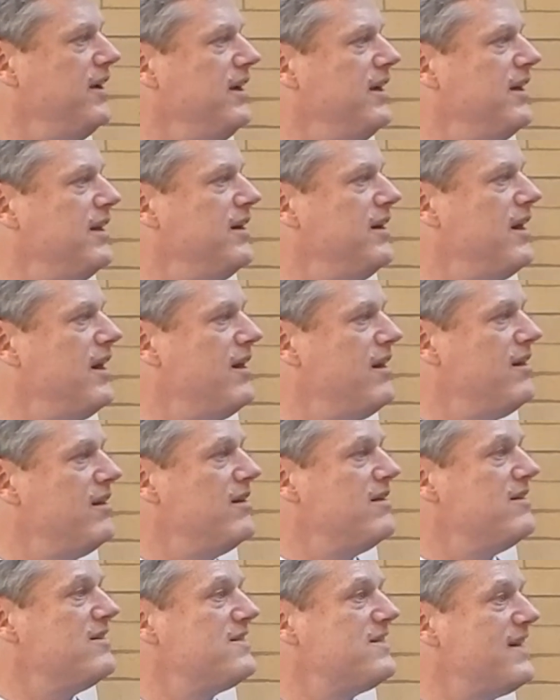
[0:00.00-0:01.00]
in
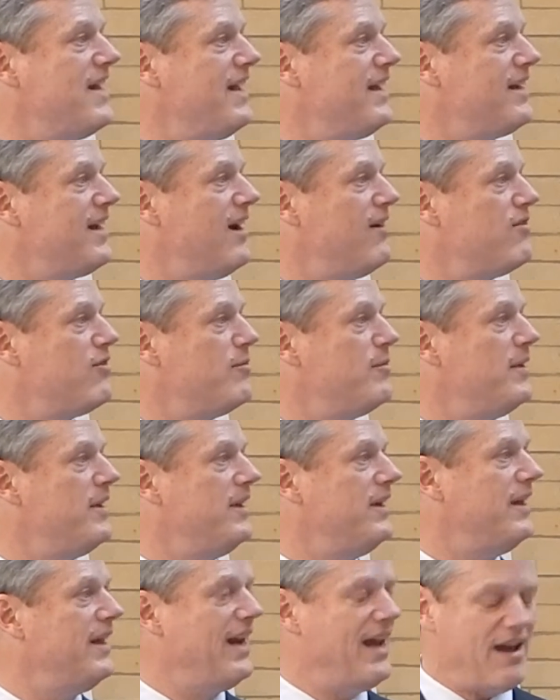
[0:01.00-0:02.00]
state government
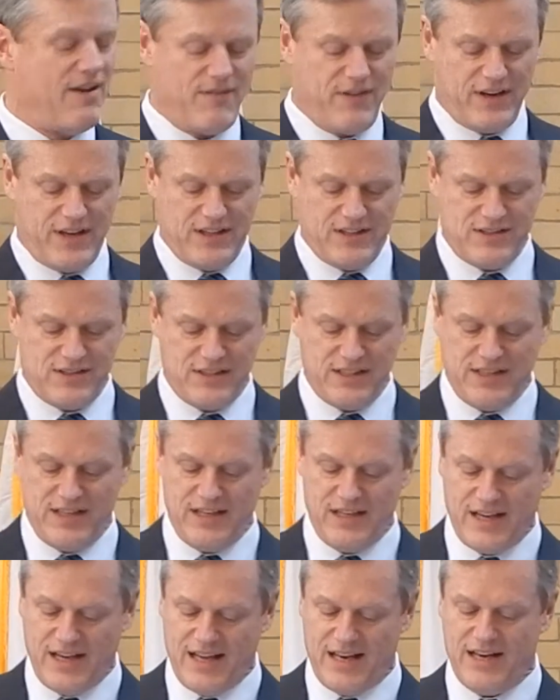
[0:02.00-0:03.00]
and
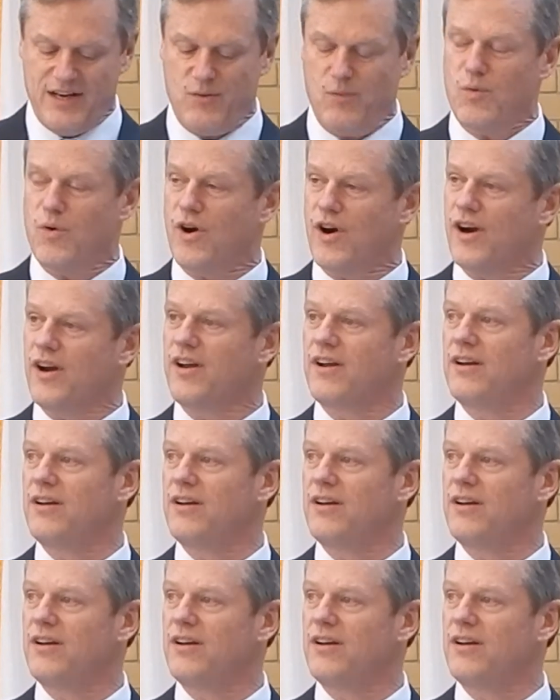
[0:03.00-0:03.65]
advocacy and in work.